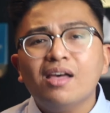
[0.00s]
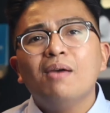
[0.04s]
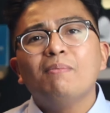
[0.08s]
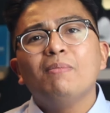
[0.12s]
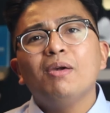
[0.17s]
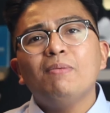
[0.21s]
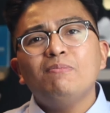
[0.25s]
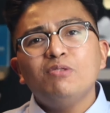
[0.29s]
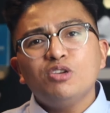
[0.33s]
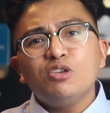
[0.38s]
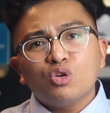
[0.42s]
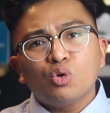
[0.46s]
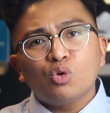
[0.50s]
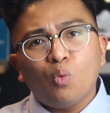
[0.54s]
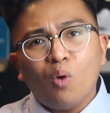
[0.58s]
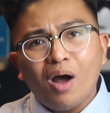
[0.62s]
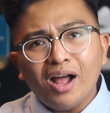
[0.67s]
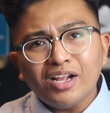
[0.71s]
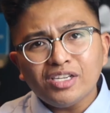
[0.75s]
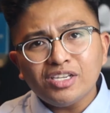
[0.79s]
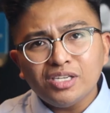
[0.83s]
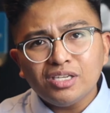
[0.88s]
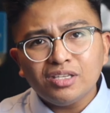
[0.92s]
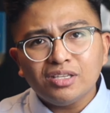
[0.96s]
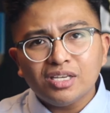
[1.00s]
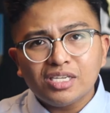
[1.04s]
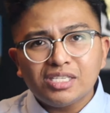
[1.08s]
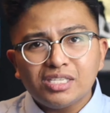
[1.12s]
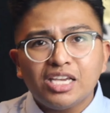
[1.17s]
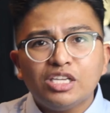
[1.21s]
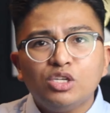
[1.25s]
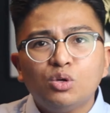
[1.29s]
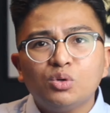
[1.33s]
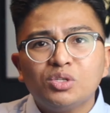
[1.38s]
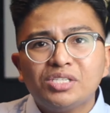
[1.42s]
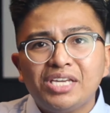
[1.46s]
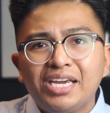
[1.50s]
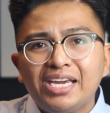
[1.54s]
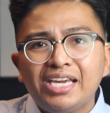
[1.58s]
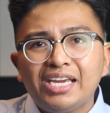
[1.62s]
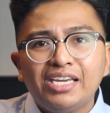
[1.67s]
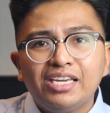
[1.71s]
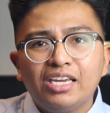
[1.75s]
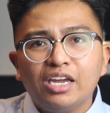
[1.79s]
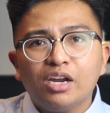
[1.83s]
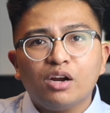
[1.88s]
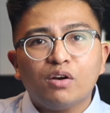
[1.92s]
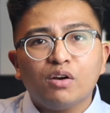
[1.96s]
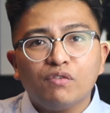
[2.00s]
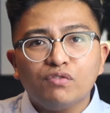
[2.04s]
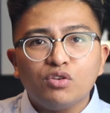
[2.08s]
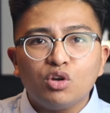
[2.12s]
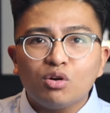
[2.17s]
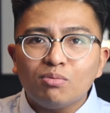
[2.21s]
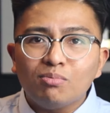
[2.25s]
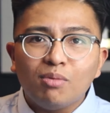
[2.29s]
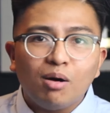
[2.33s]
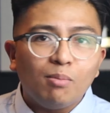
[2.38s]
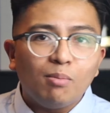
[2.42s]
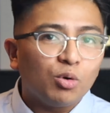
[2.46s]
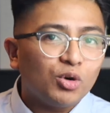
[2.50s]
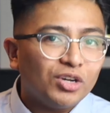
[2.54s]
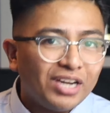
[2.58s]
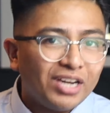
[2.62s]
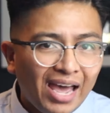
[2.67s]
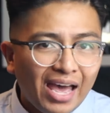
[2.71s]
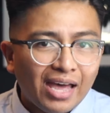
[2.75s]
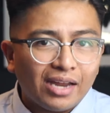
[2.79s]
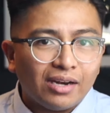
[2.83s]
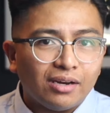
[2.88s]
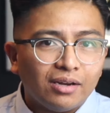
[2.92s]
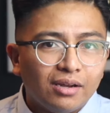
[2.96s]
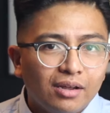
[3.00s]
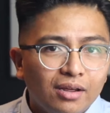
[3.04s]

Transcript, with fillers: Maybe you're watching this and you're taking care of your mom or dad.